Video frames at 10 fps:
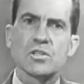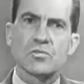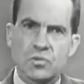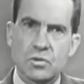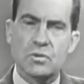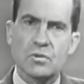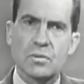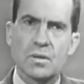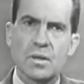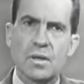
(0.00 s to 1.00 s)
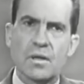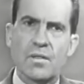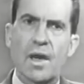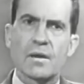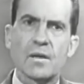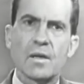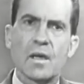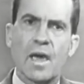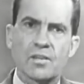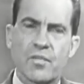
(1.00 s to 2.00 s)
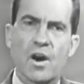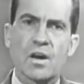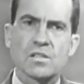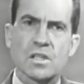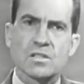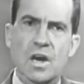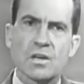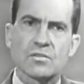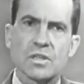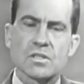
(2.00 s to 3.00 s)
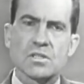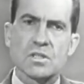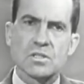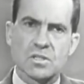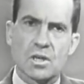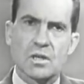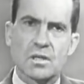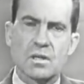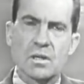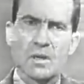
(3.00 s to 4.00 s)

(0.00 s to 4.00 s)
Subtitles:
Is it true that as far as this country is concerned,